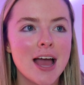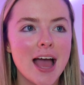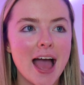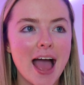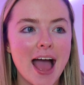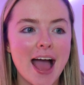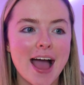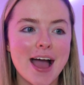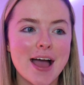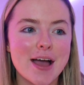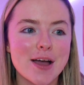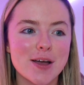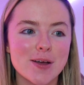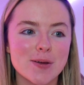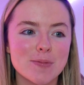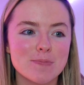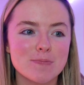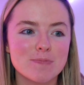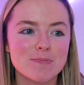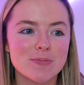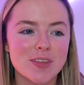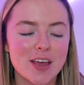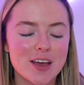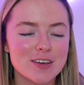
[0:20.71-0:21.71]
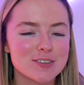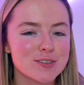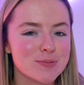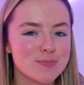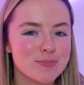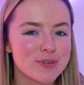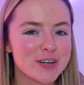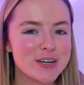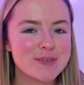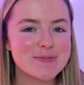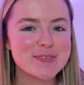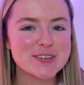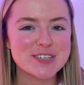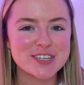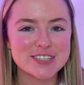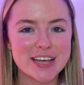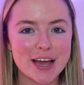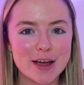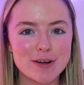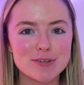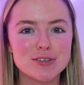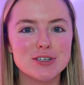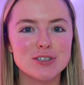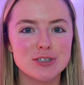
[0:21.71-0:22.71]
Yeah, so pretty much just
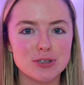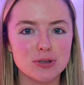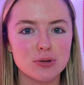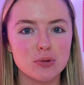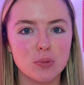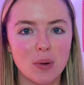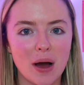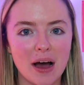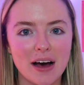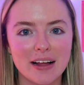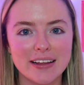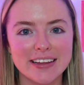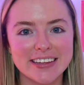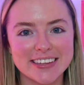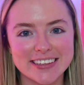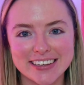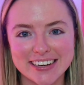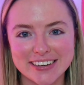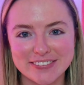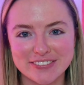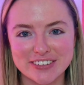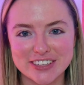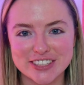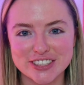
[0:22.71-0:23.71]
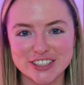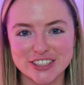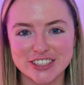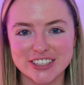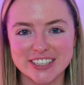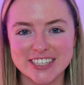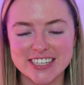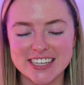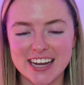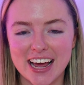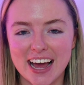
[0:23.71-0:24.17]
how to do well in the Leaving Cert.